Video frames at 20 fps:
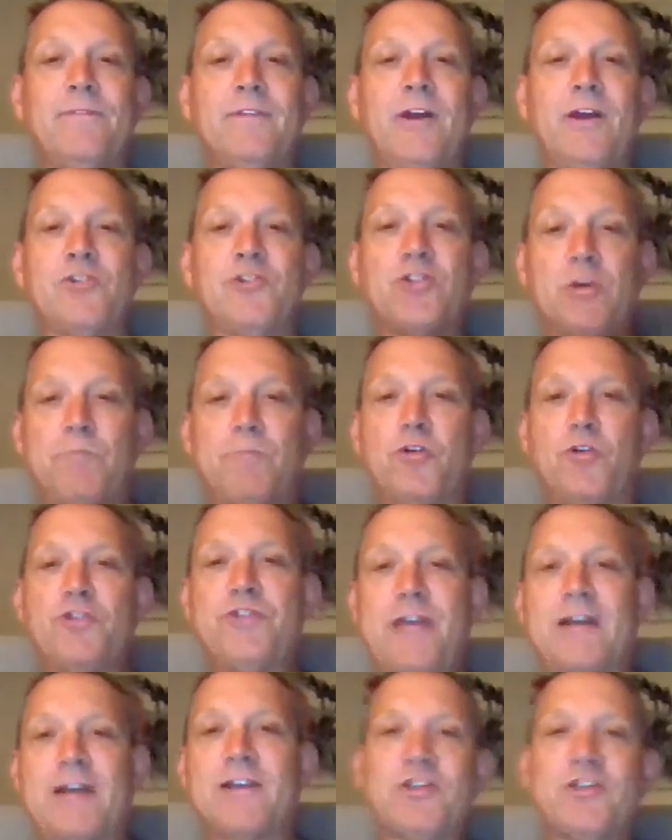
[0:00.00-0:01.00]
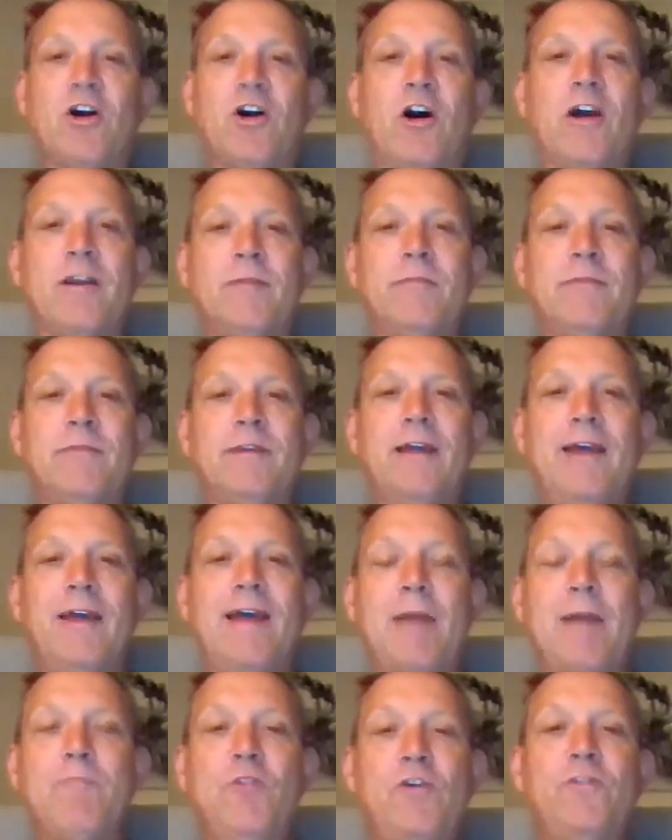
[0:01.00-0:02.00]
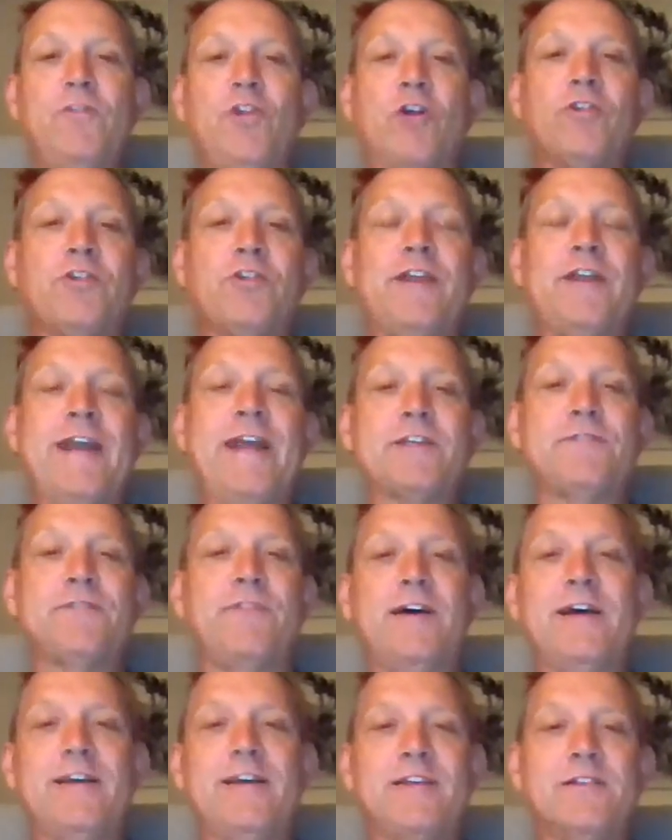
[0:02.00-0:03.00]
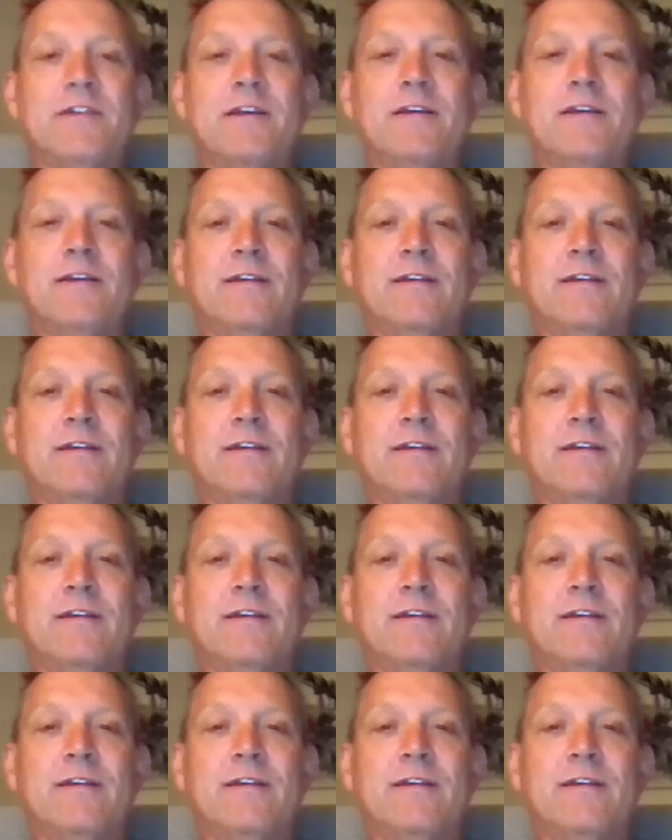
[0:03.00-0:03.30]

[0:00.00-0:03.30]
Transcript: I sort of pushed that aside and moved on to the next phase.